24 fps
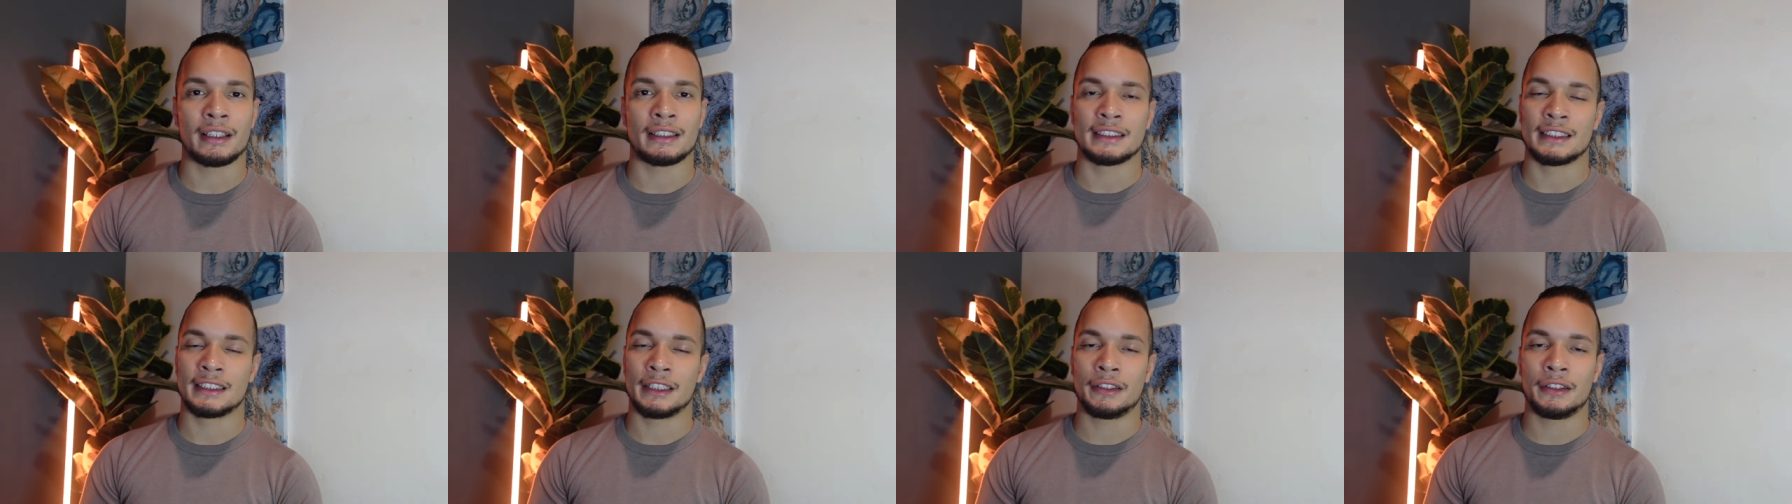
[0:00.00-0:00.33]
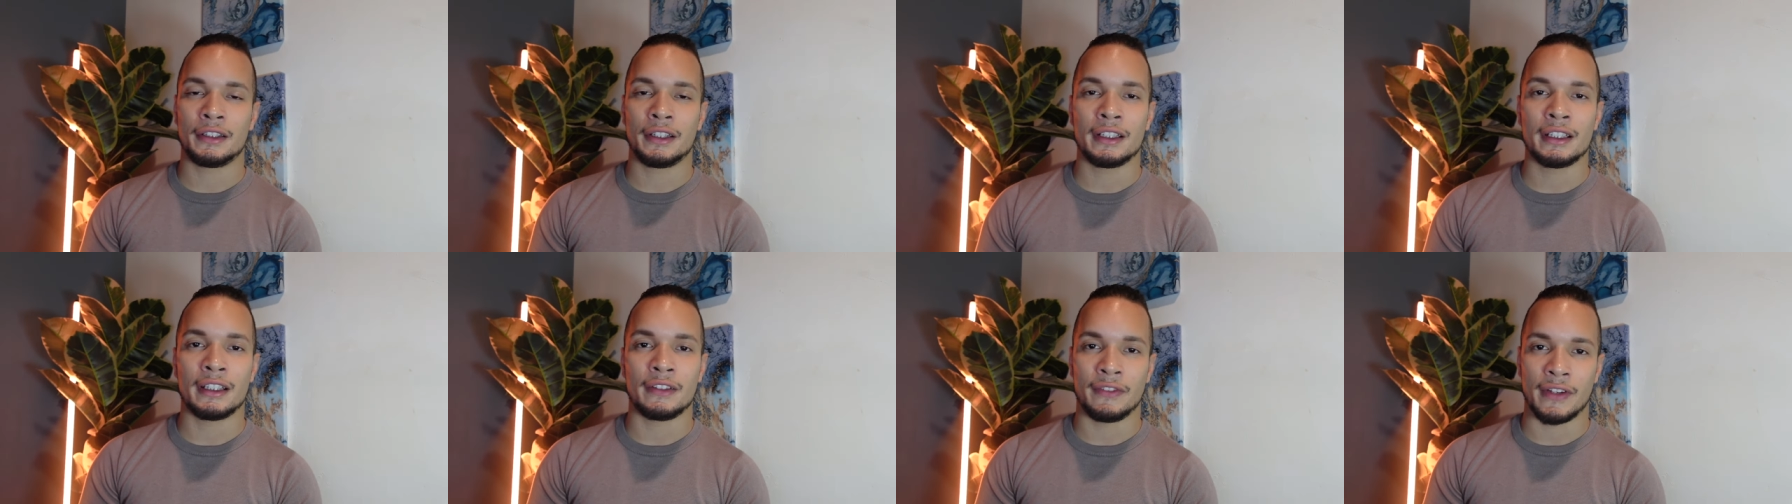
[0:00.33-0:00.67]

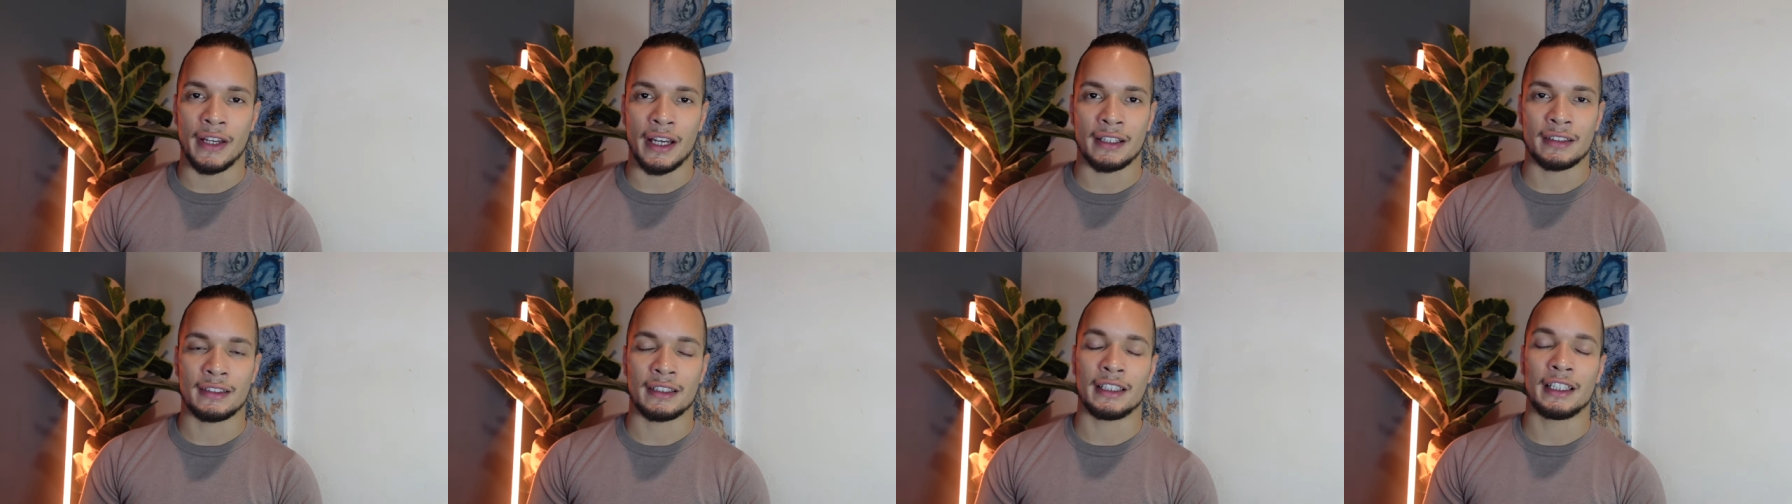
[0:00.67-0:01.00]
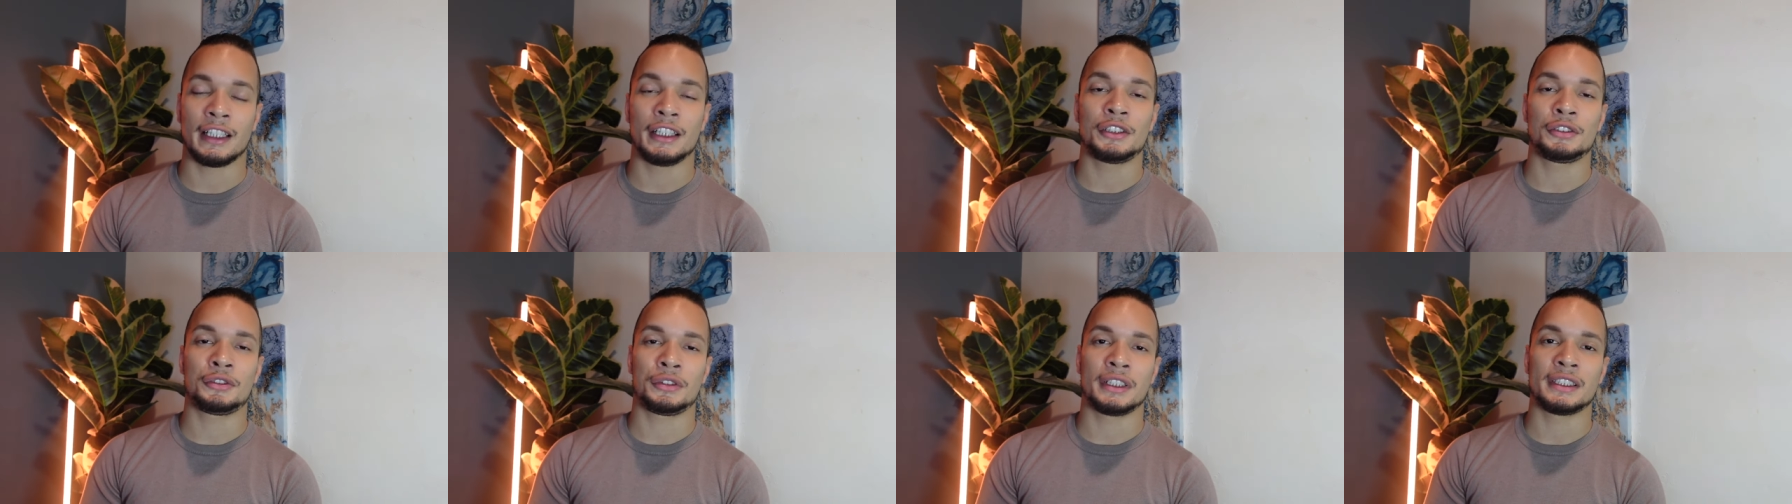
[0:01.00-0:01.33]
considering the fact that
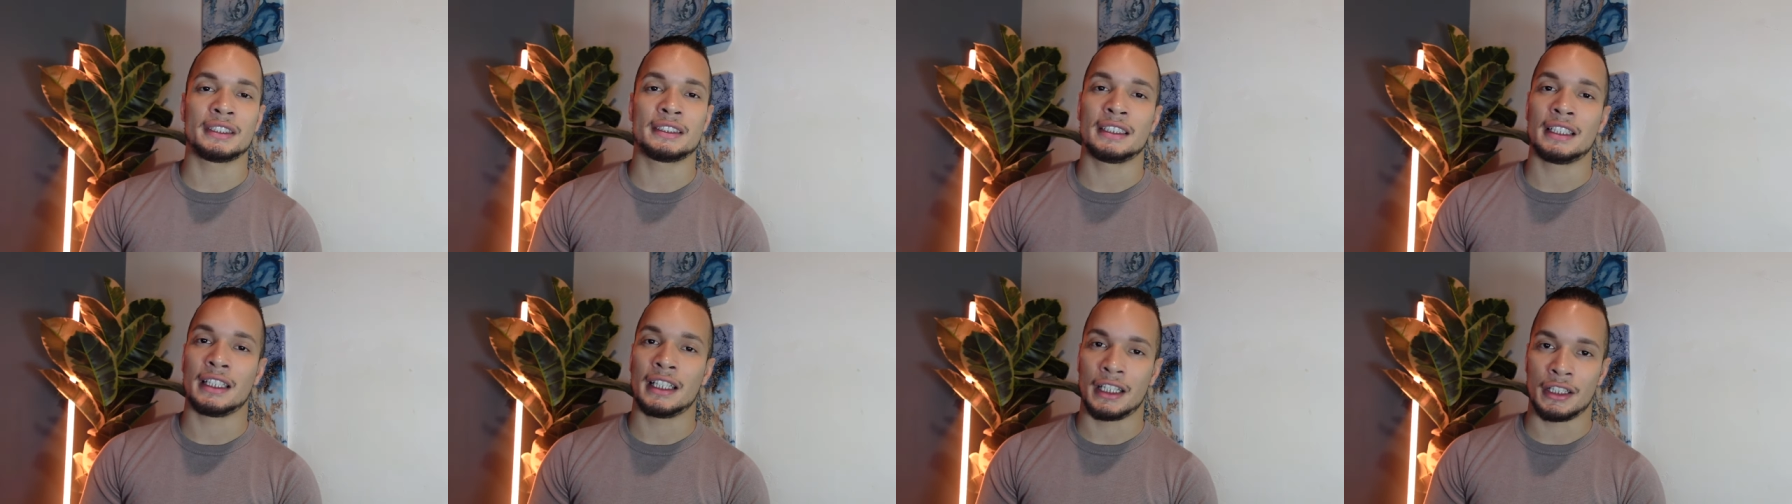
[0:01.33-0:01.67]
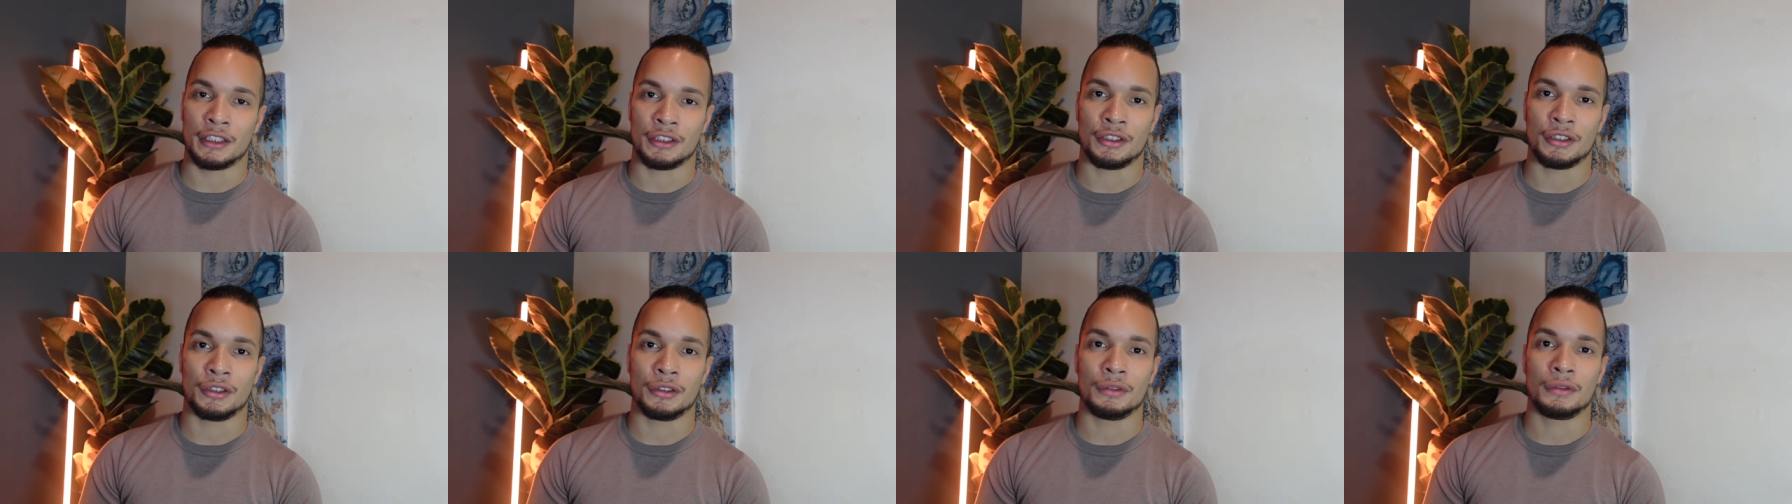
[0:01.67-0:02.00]
he treats the
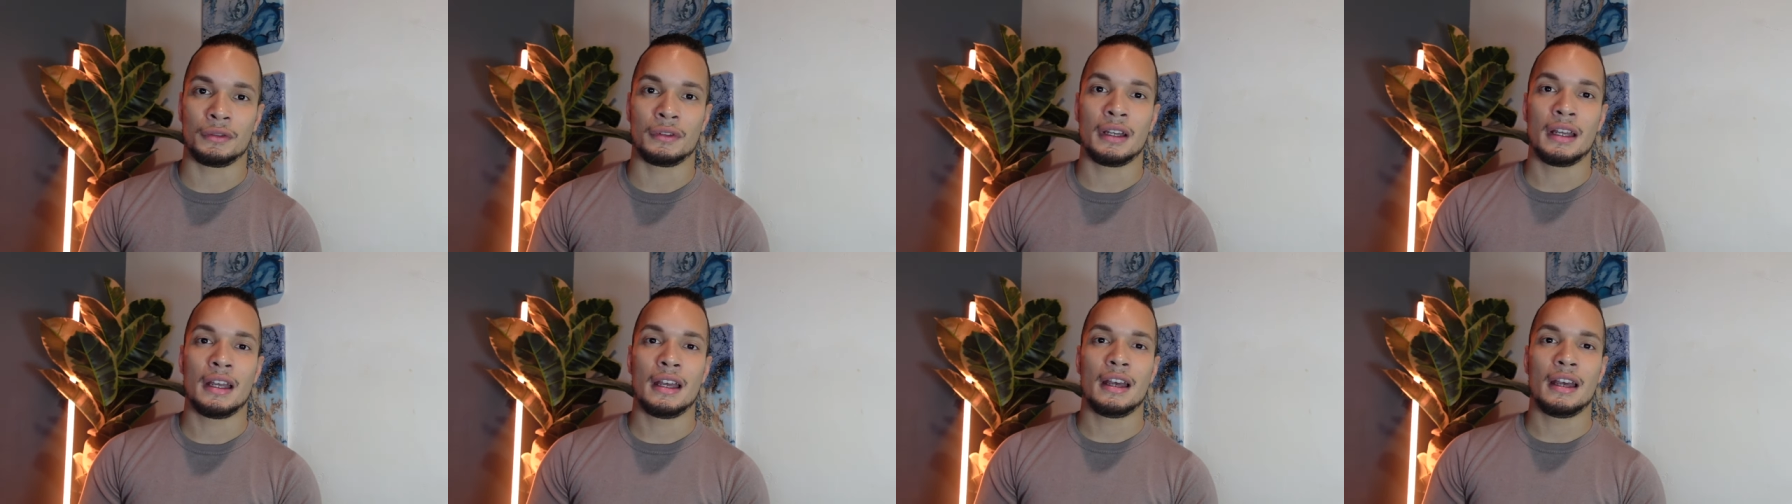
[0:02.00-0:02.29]
issue